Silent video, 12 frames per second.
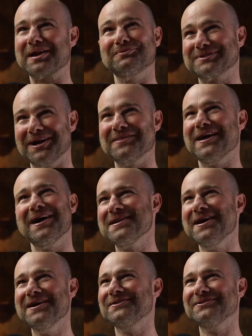It was like that
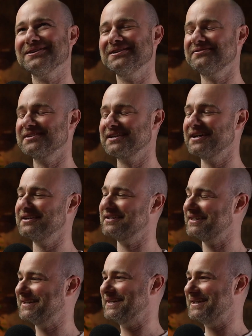night all over again.
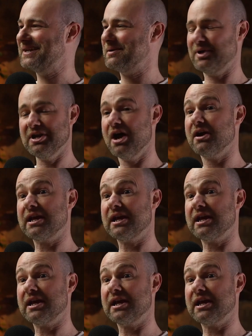But no,